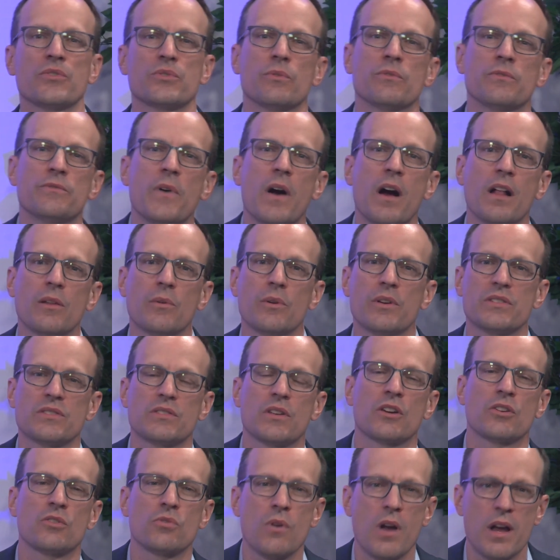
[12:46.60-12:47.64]
follow us
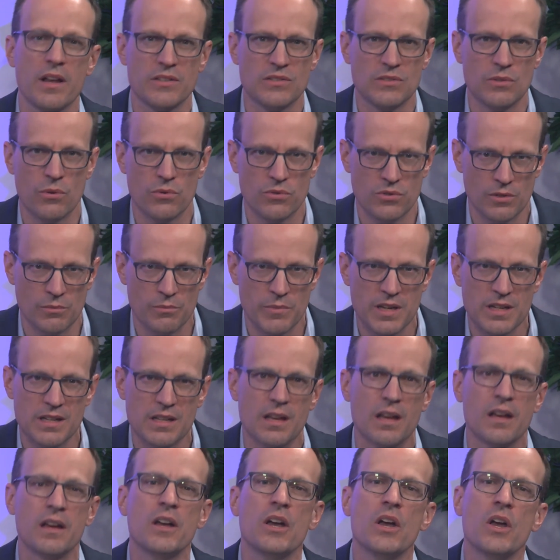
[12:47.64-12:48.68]
across social
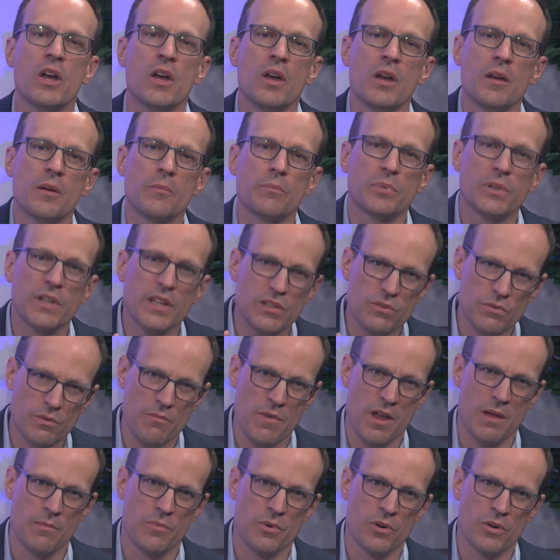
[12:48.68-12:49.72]
media. Please
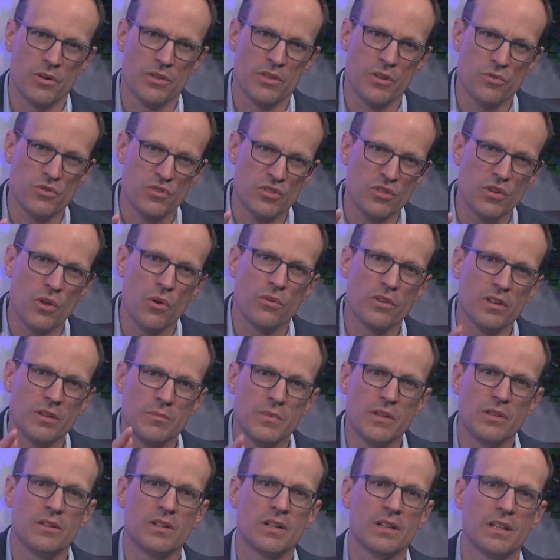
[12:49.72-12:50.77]
remember, there's no
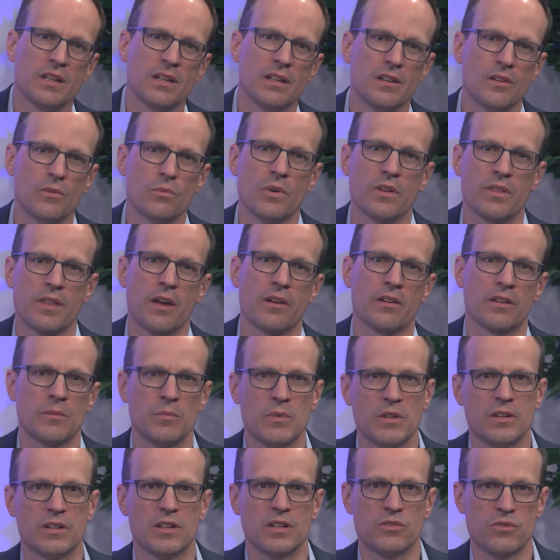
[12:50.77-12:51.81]
community without
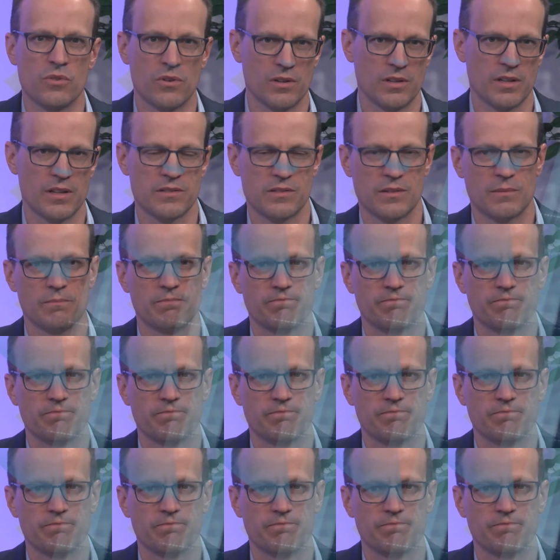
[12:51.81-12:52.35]
community journalism.